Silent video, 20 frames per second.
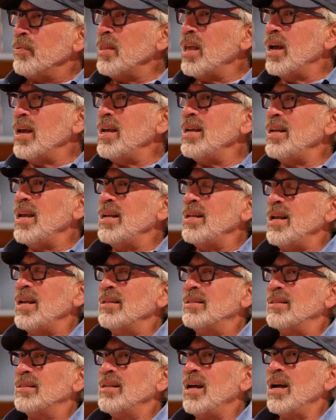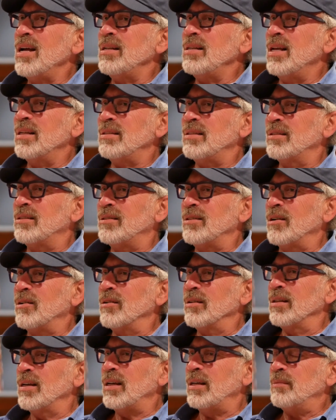Now, it's not
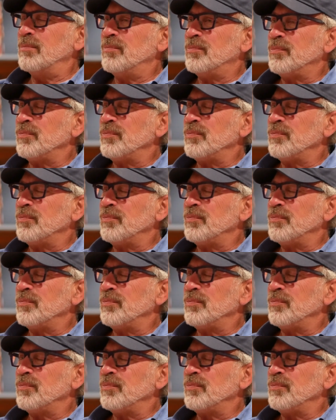necessarily